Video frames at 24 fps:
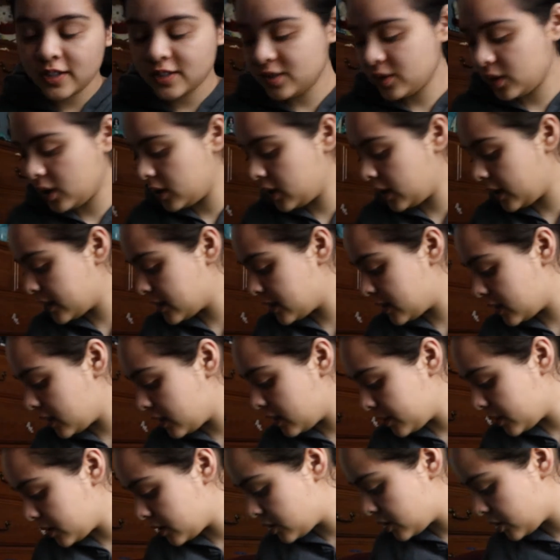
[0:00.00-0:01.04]
so the next thing
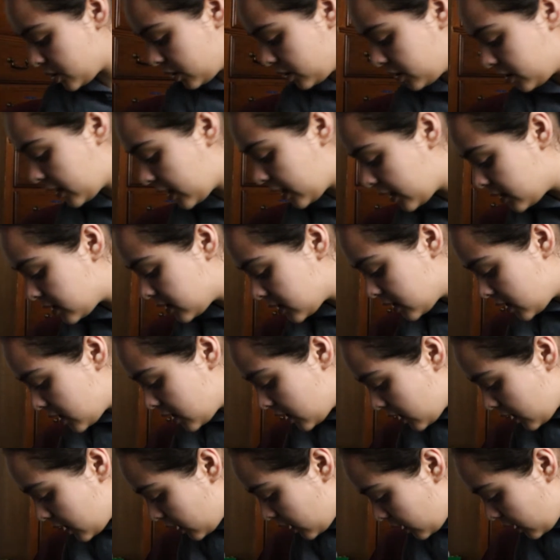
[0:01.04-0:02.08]
I'm gonna show you guys
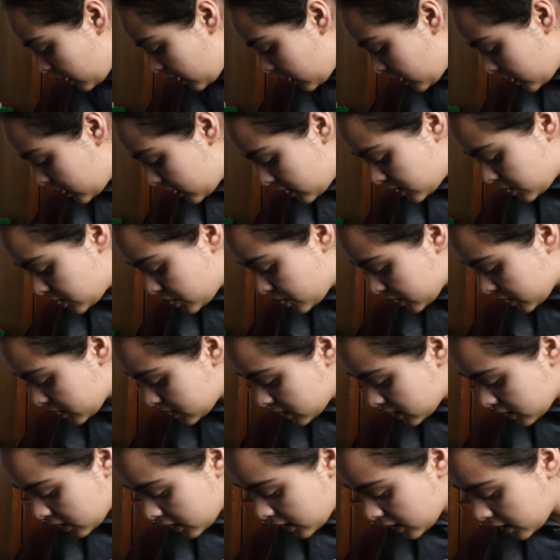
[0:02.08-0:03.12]
is
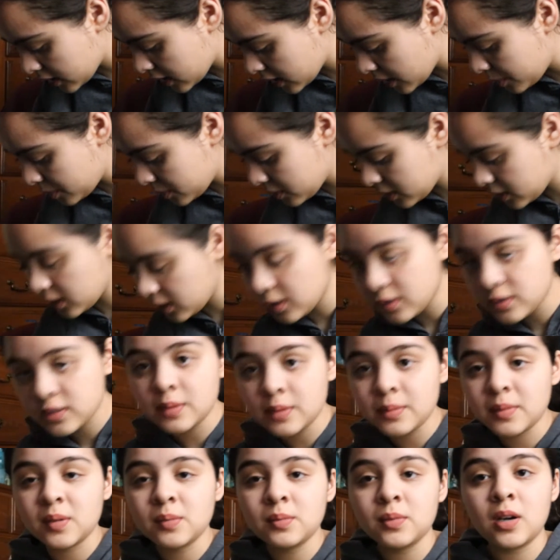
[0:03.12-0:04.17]
just a couple clothes that
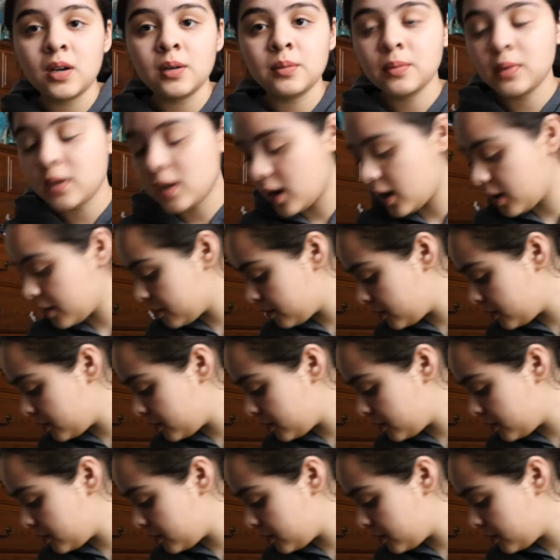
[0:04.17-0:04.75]
my mom got